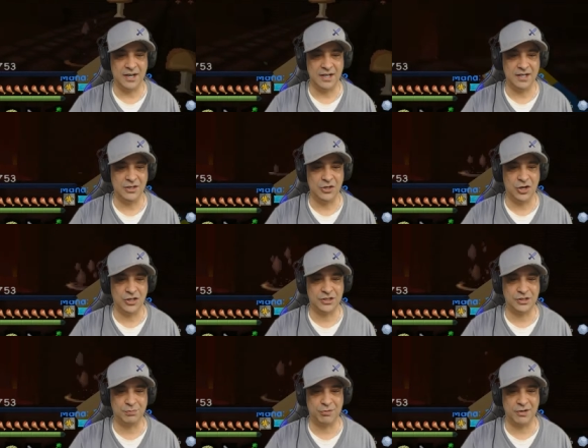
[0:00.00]
it
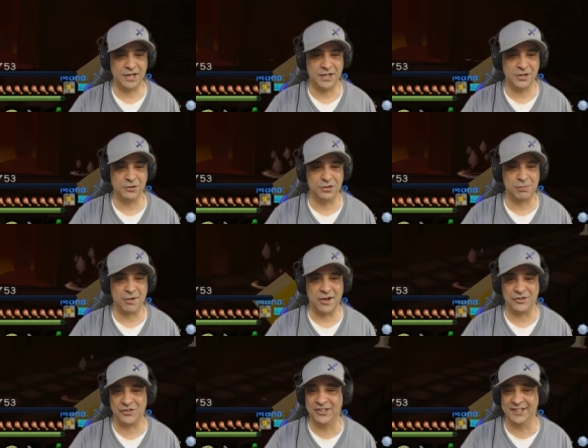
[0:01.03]
looks pretty huge, pros.